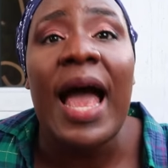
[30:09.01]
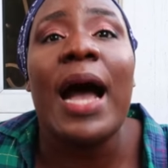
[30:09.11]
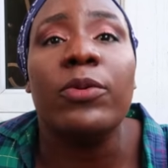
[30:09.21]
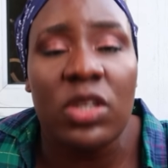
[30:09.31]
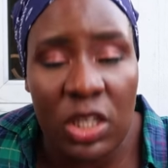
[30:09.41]

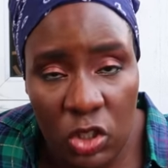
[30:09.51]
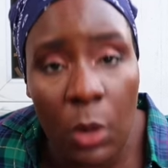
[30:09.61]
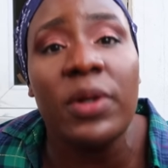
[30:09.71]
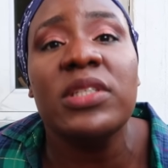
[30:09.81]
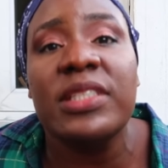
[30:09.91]
I'm sure there's
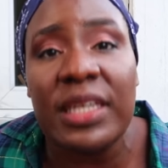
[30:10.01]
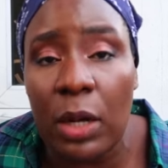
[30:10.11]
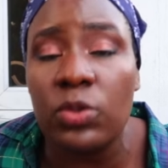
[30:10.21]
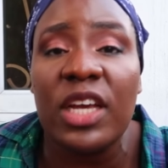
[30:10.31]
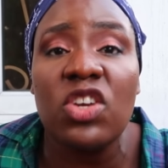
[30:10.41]
somebody there
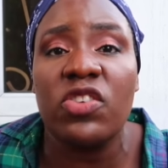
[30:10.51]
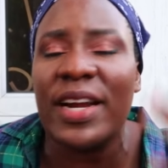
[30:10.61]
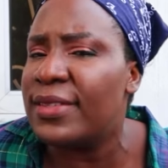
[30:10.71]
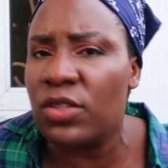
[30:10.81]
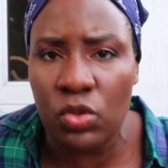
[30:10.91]
that will tell you the
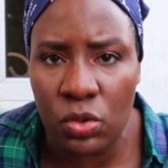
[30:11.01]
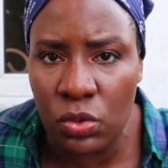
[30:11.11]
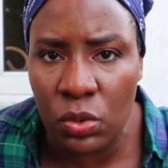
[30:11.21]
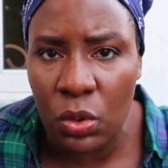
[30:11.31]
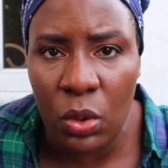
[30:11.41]
right thing to
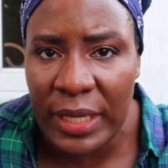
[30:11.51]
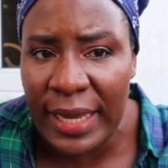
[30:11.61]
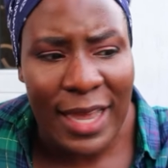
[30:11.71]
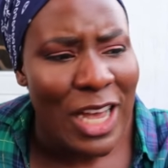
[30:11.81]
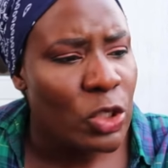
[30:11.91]
do,
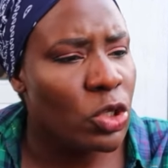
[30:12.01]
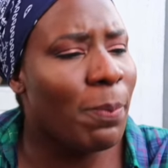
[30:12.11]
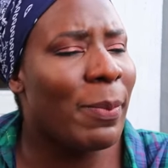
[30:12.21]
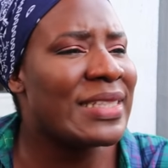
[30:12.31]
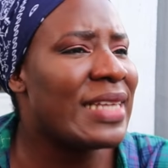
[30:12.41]
okay?
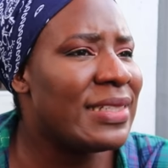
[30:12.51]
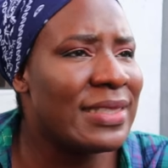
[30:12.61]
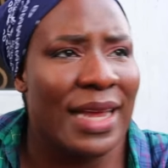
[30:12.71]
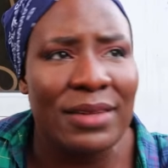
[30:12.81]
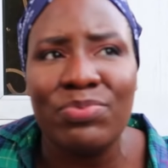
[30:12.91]
Stop
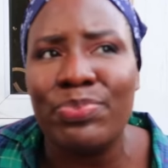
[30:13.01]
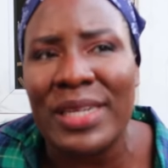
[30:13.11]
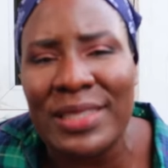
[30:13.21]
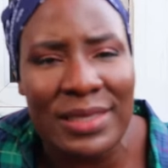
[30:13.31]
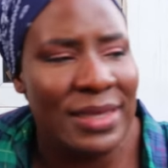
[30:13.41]
massaging and
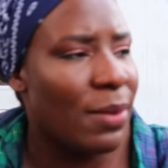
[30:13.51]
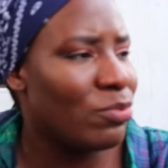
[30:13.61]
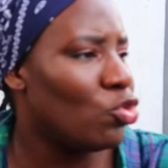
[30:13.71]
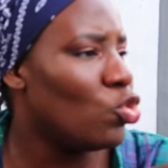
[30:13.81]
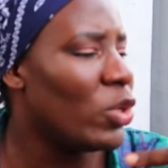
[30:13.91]
pressing
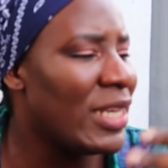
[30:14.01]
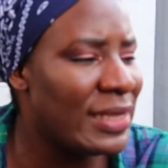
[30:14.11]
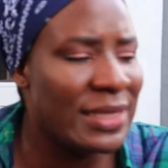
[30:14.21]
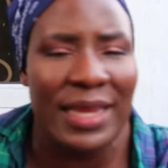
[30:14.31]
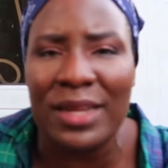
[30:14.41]
and, you know,
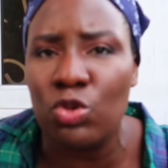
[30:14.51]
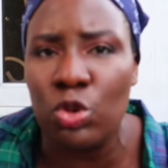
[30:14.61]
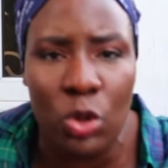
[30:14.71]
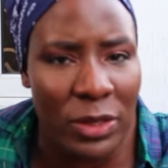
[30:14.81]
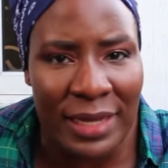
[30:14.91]
hitting and
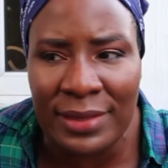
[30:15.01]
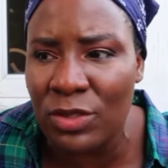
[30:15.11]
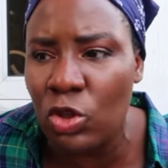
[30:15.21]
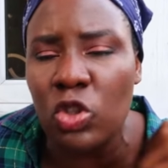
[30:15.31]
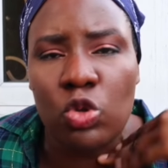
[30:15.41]
doing all that
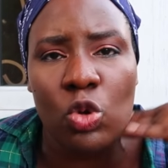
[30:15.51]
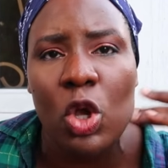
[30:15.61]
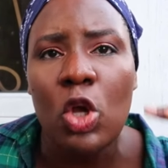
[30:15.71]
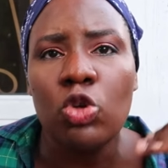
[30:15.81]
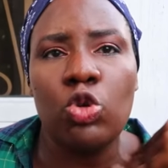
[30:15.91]
thing just to,
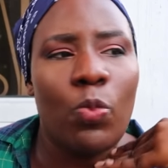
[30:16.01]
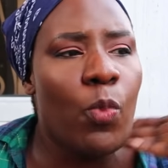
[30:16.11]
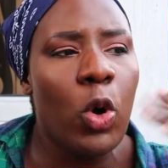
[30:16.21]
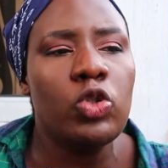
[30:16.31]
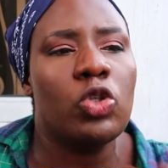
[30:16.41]
to
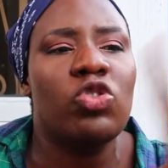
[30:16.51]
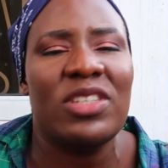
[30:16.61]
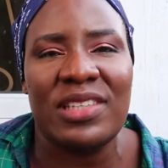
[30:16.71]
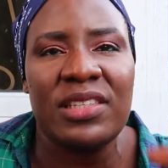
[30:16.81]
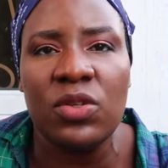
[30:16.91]
mold your
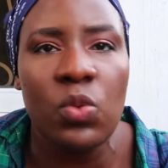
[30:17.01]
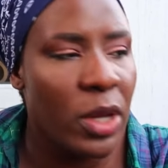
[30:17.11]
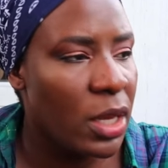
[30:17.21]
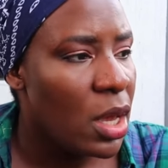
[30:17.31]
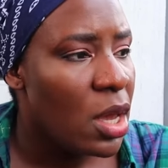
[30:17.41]
children in a certain way.